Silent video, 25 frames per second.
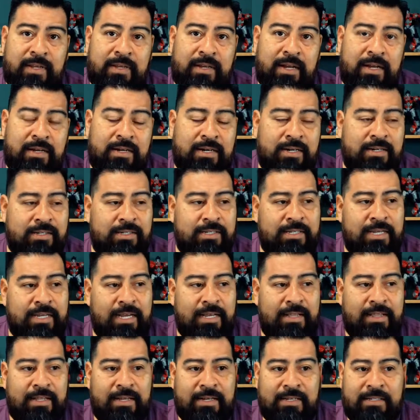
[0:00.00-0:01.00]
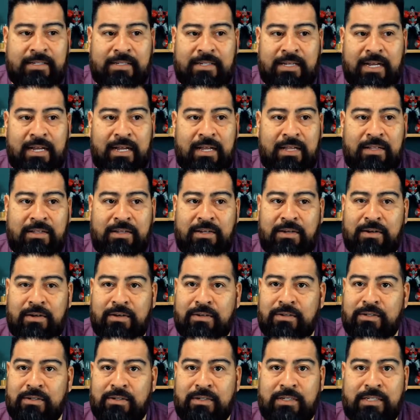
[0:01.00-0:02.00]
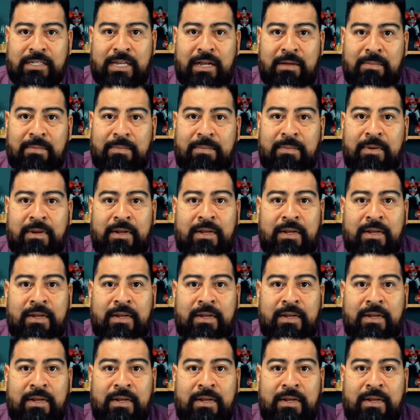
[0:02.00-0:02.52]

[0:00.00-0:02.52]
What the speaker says: how do you say this? Do you also sell